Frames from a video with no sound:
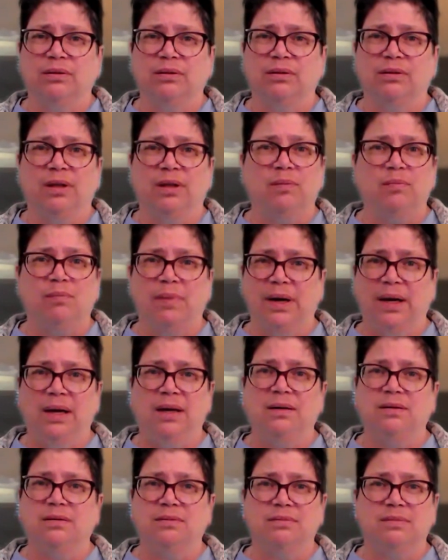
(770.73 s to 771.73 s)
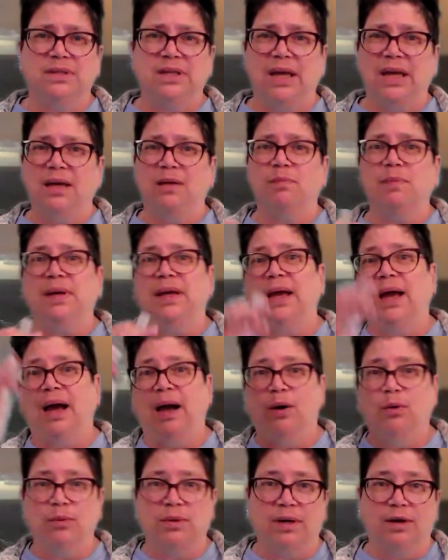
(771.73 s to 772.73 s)
that might take me
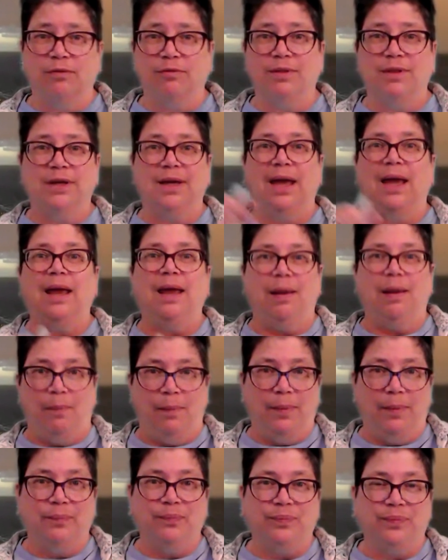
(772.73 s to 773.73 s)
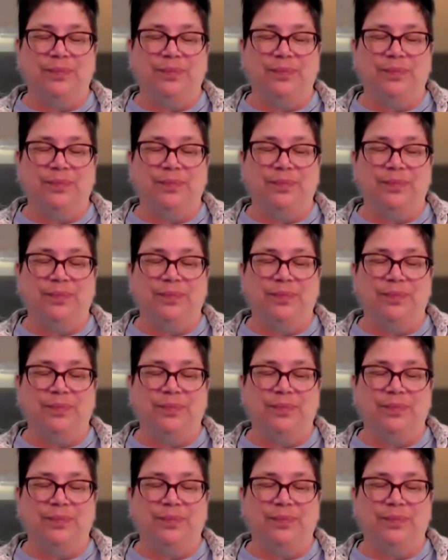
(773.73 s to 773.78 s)
out of the game?